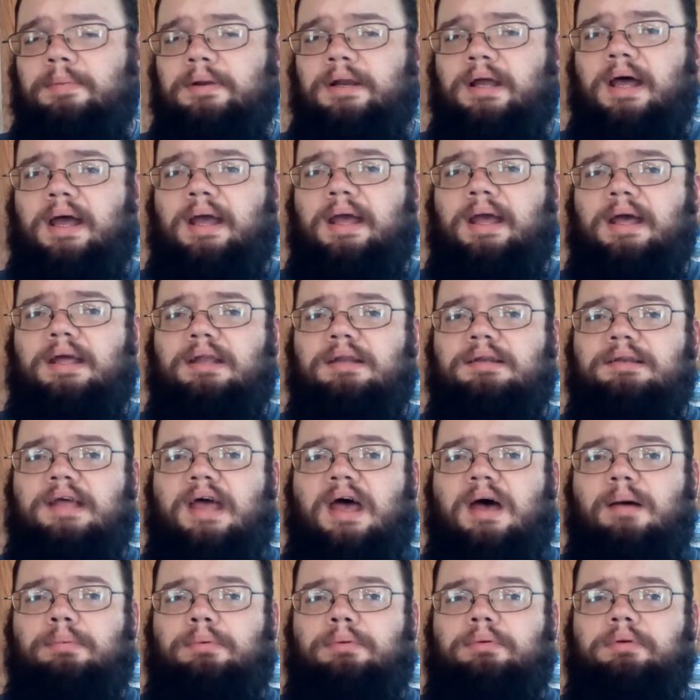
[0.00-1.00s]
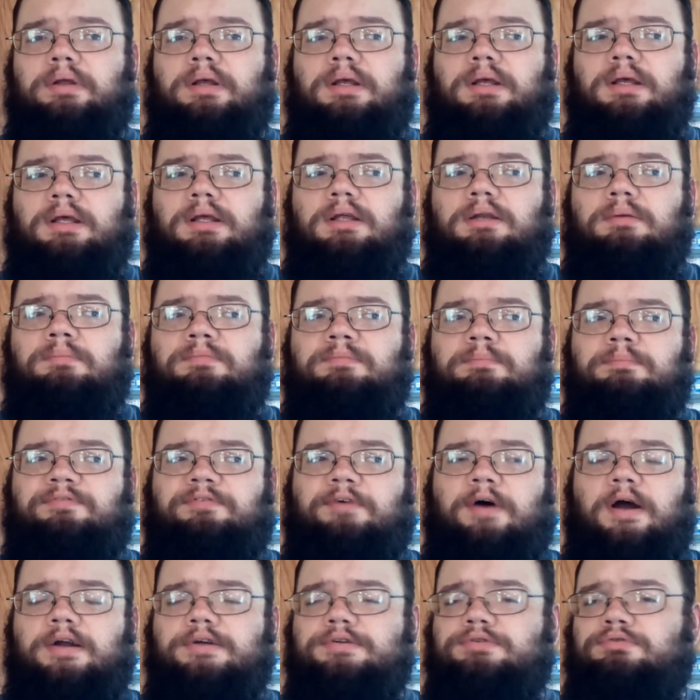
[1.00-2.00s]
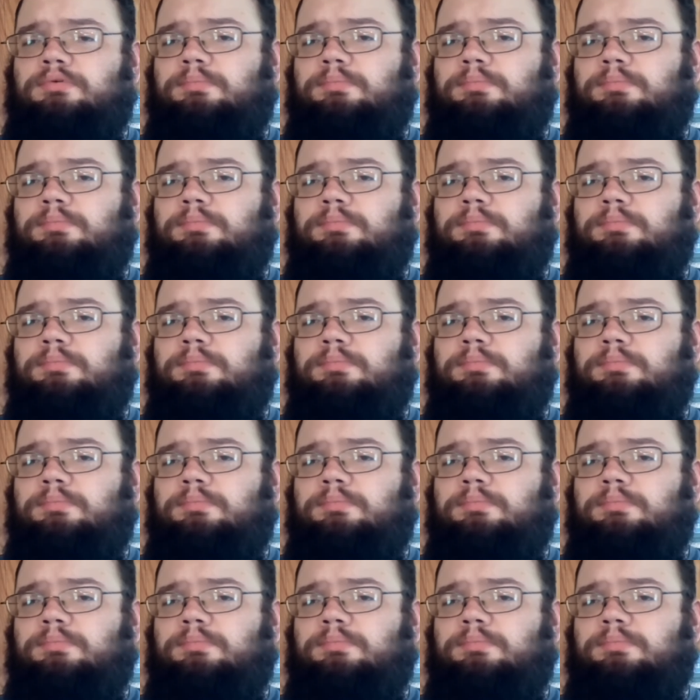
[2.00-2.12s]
and I had dabbled in Firestorm